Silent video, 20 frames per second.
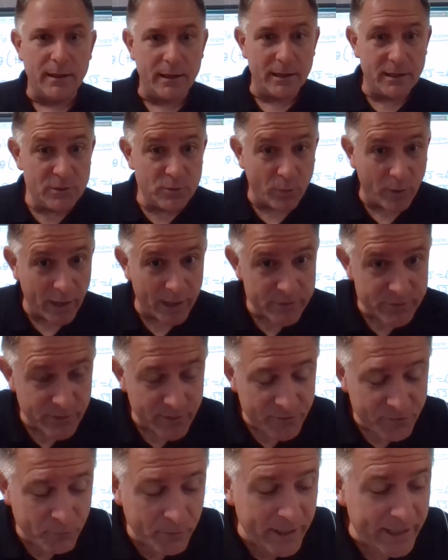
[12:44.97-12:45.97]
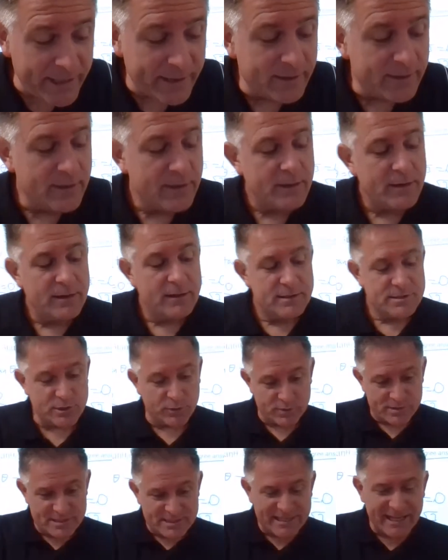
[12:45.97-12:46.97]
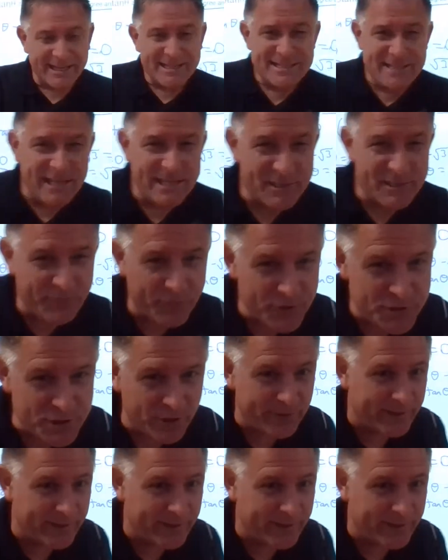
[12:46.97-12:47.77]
In quadrant 3. So 60 is for